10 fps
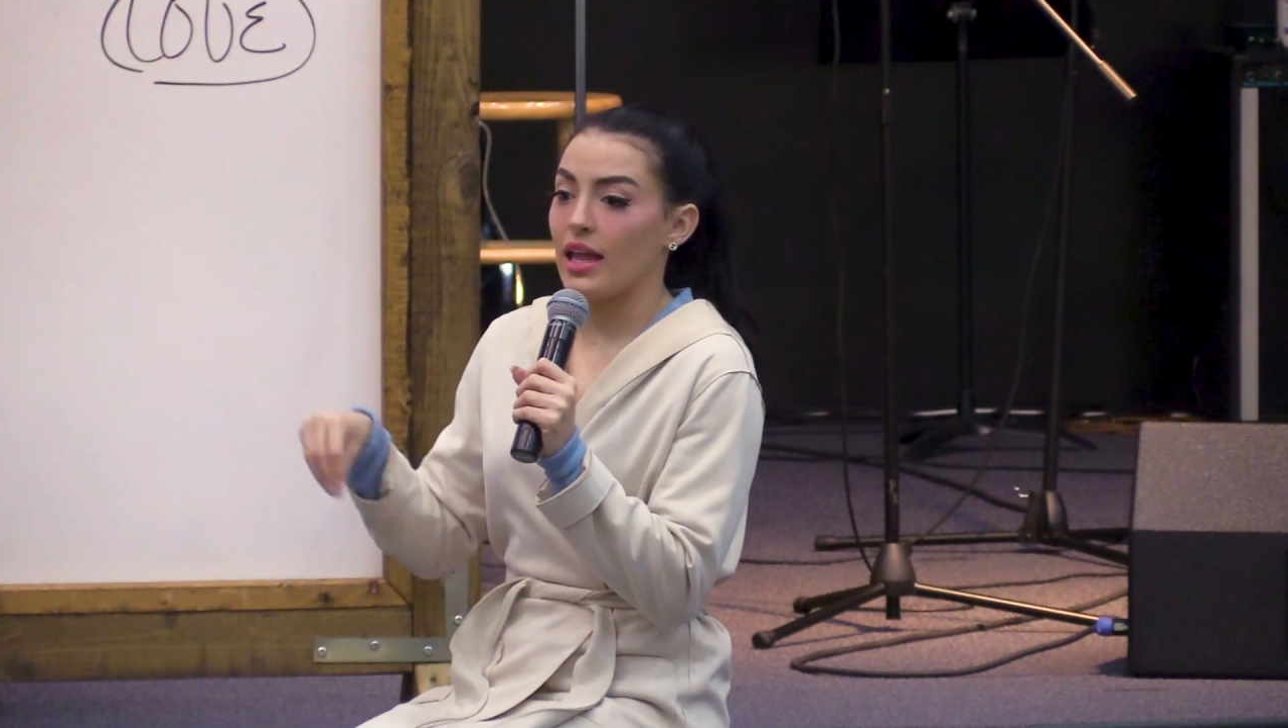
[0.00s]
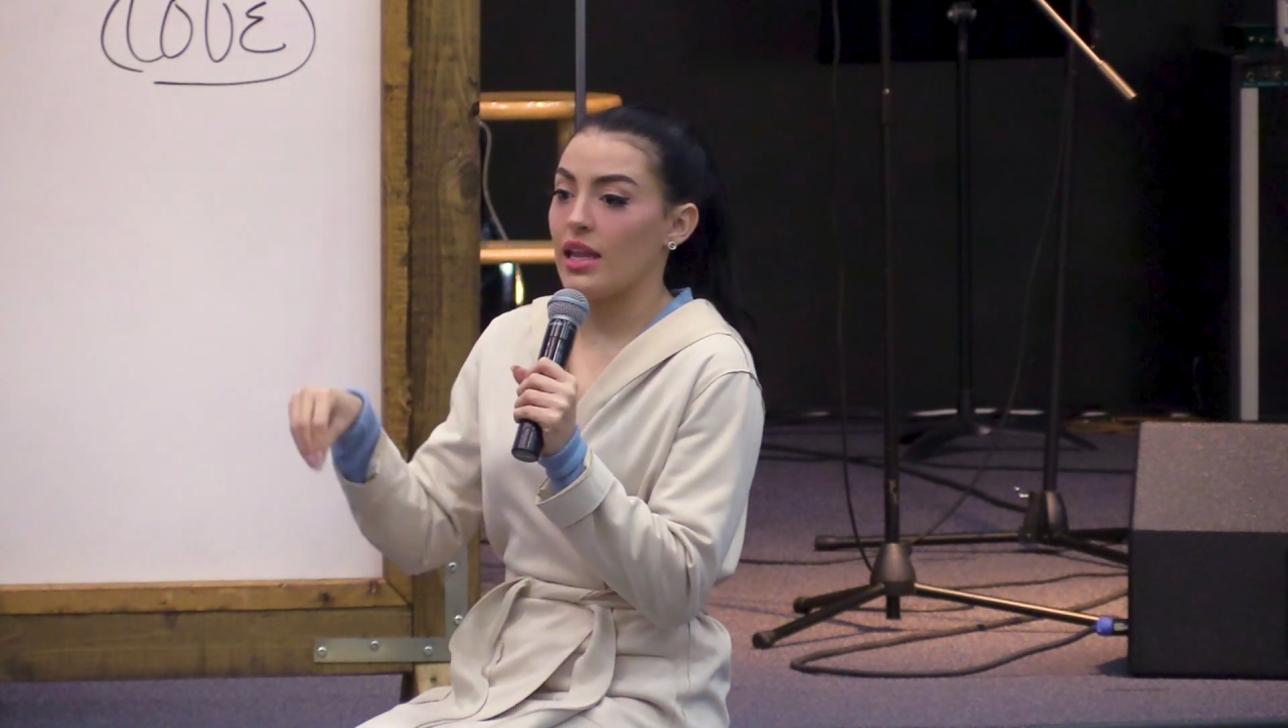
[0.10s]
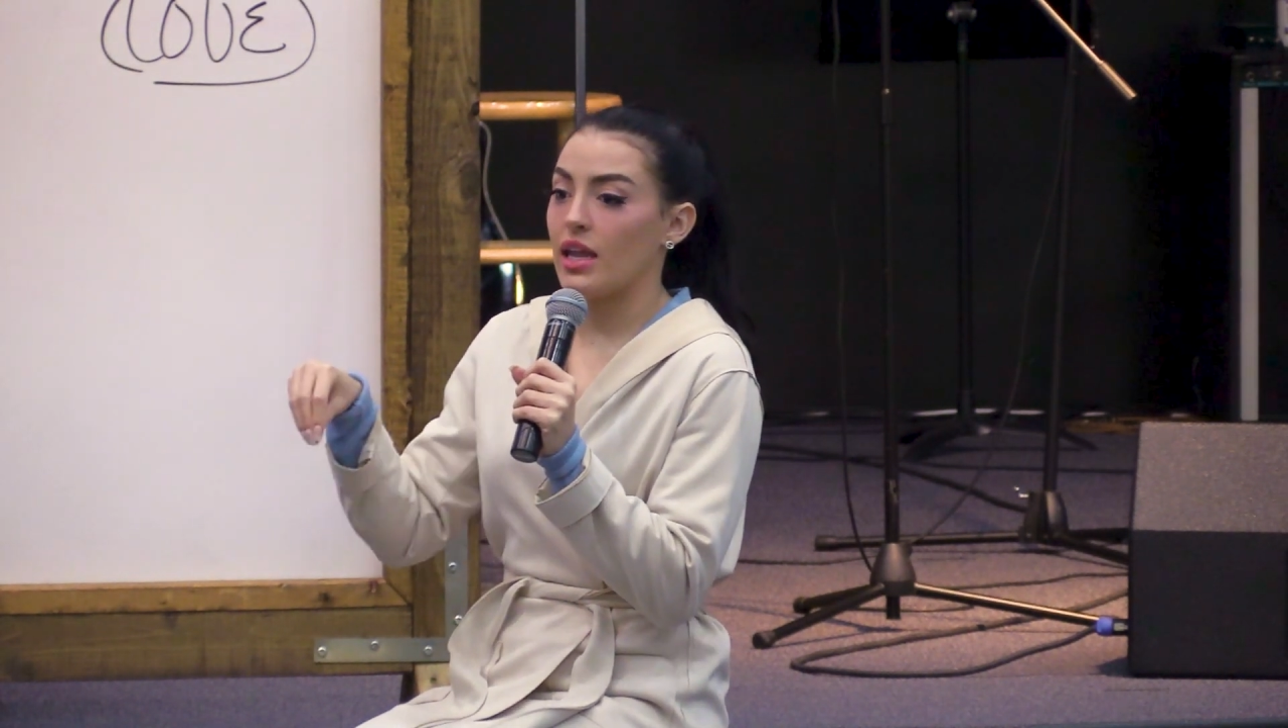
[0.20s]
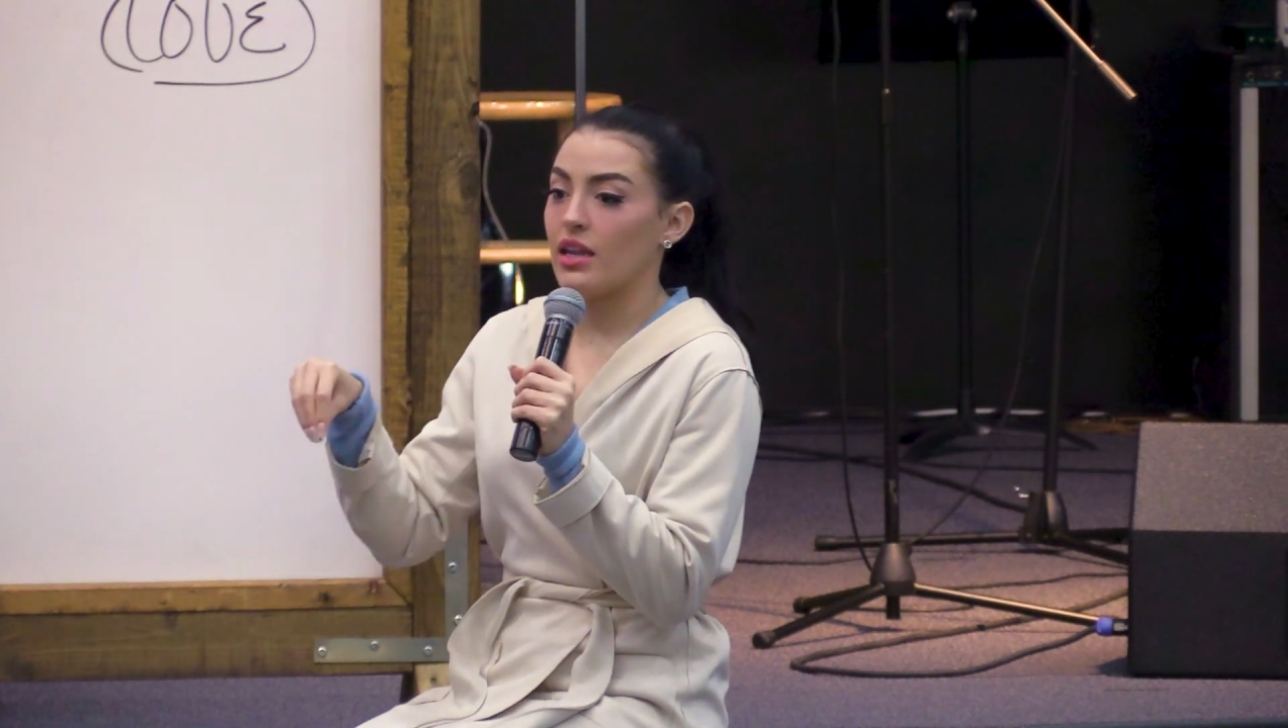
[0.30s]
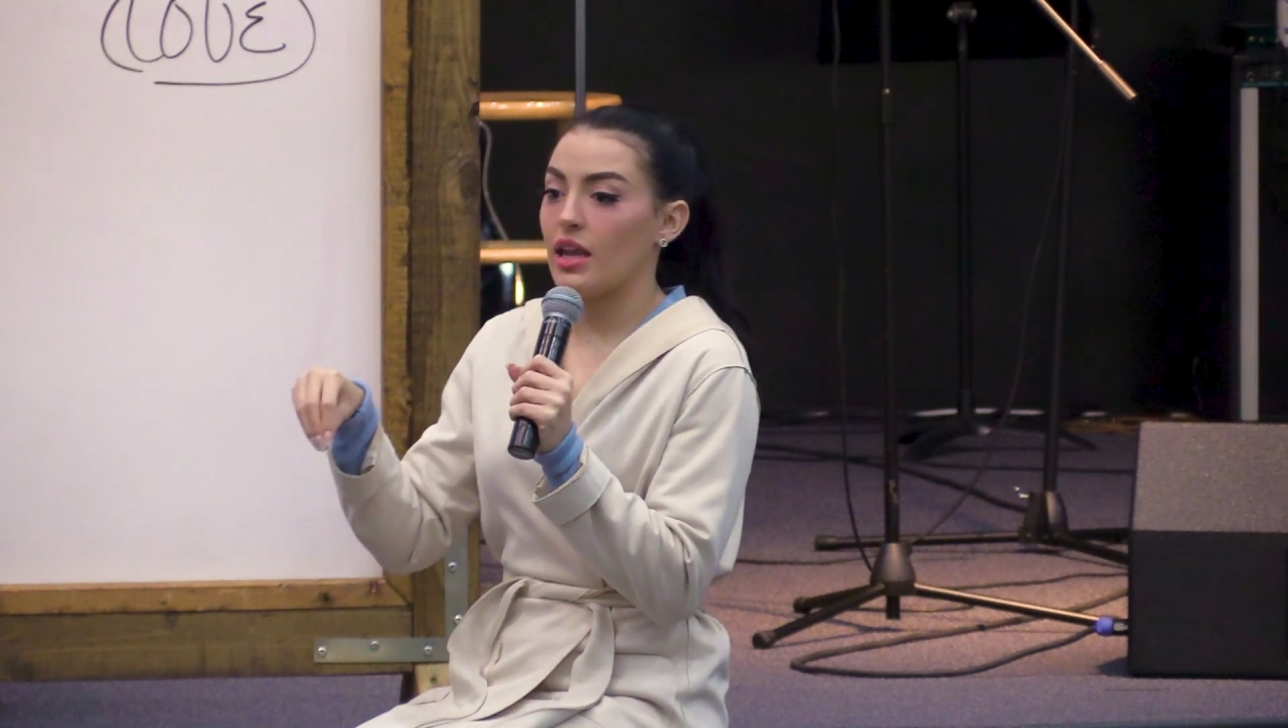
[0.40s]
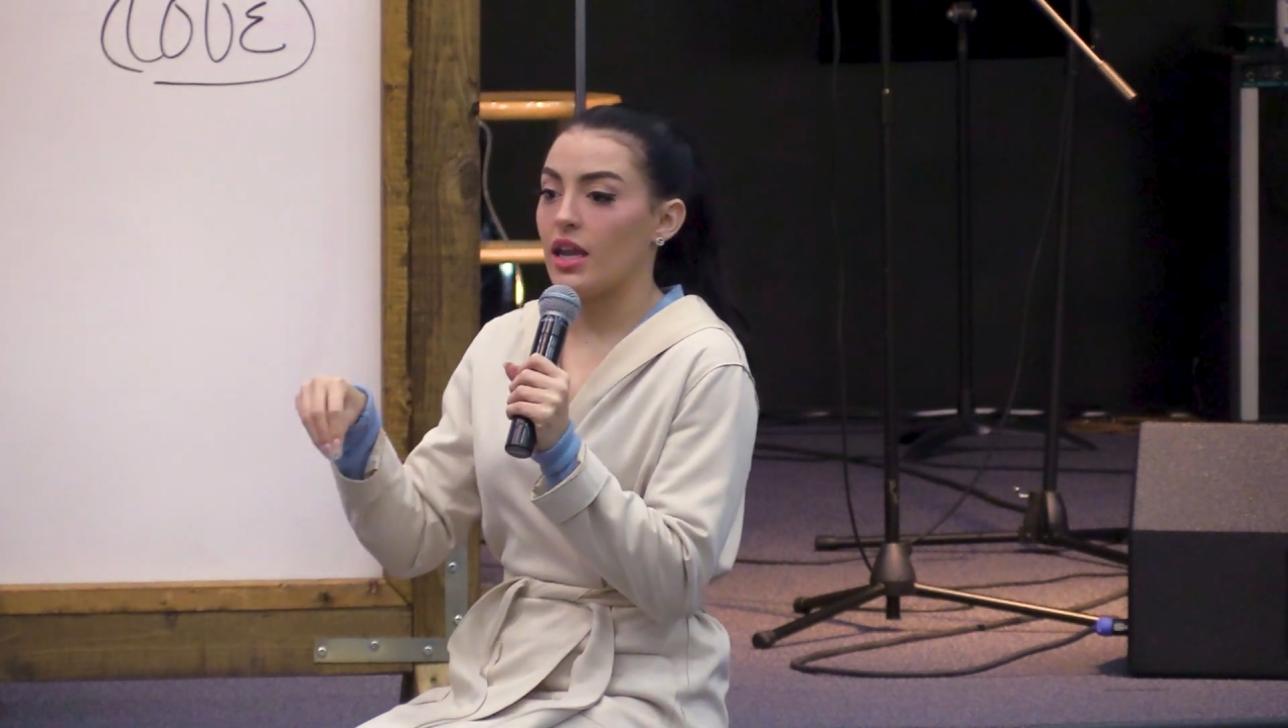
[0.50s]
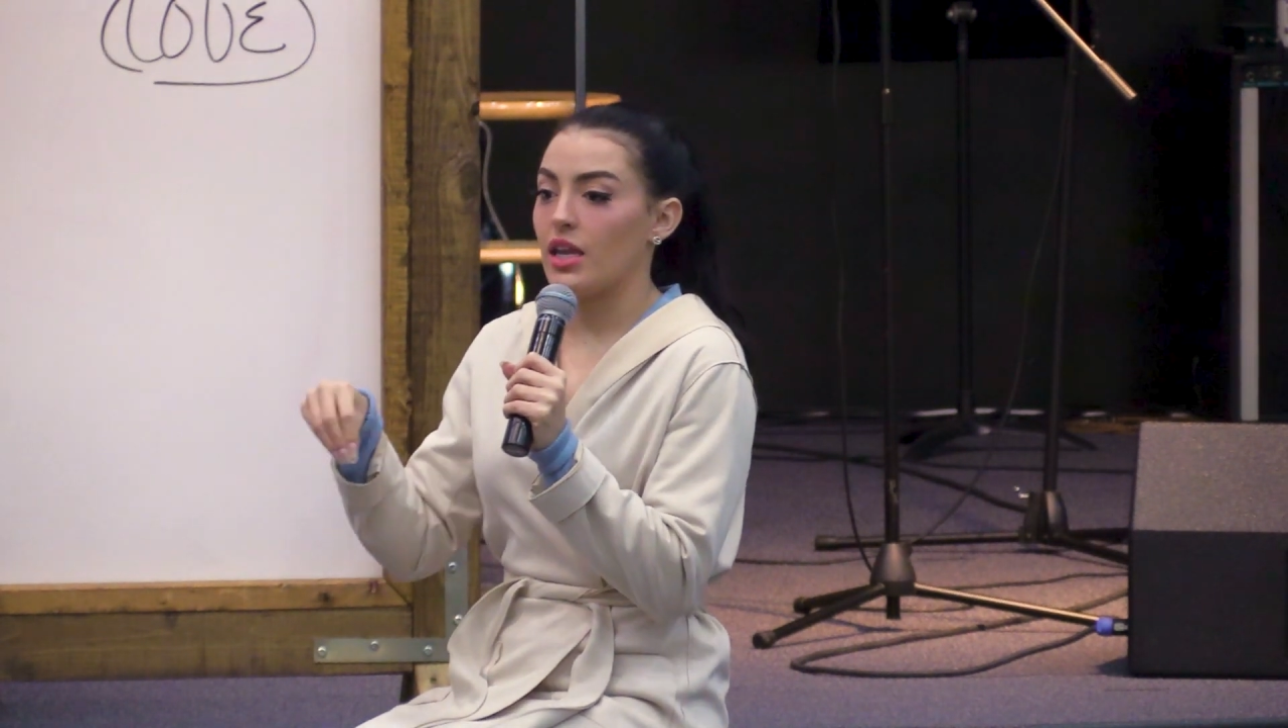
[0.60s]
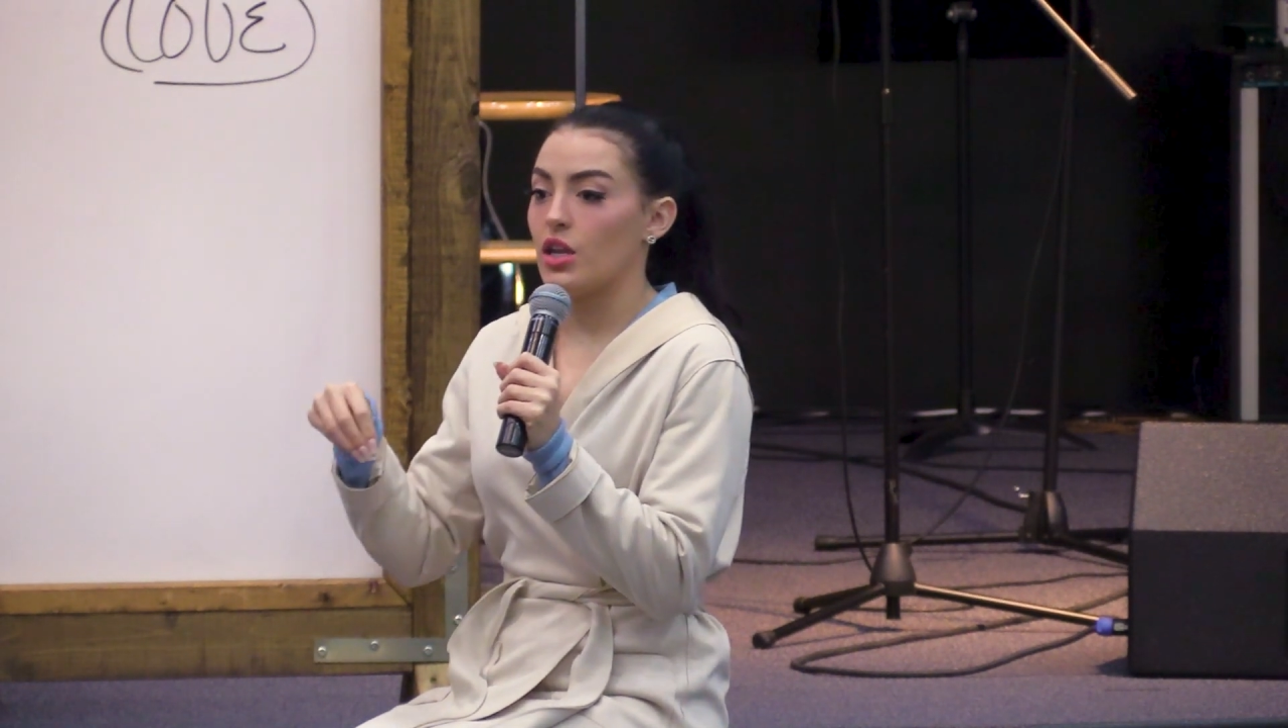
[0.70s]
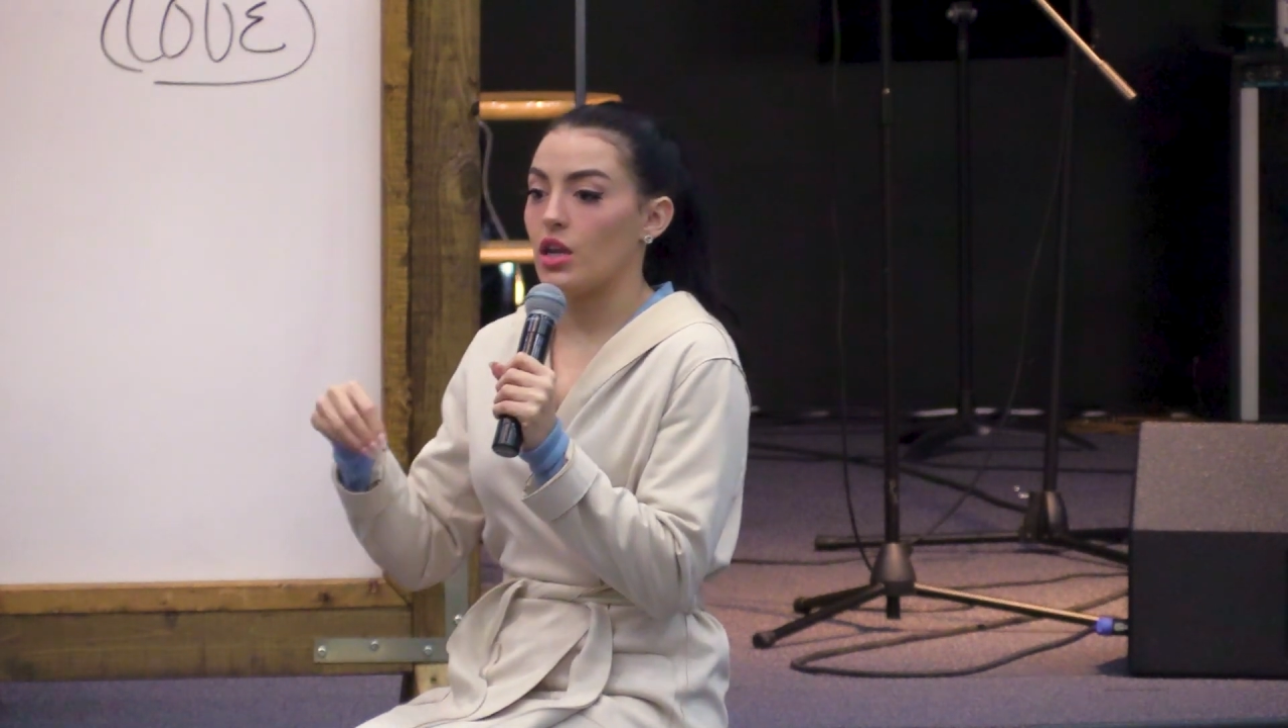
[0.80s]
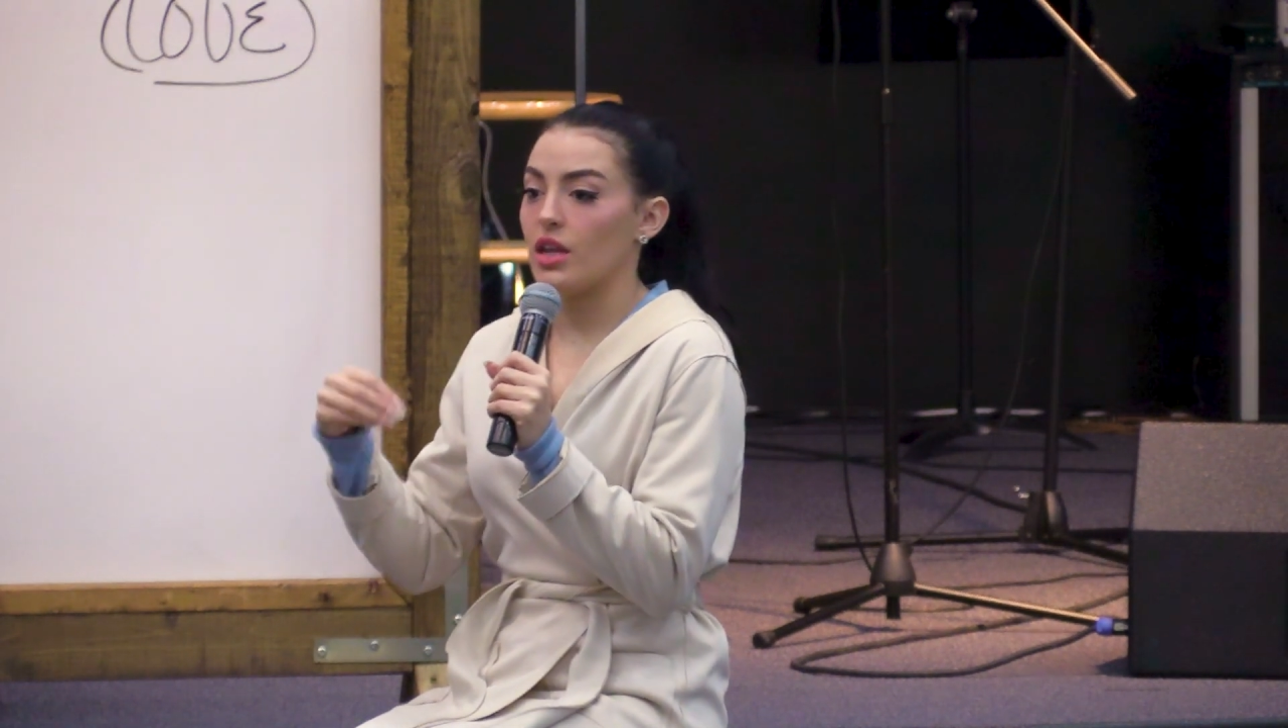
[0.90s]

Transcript: and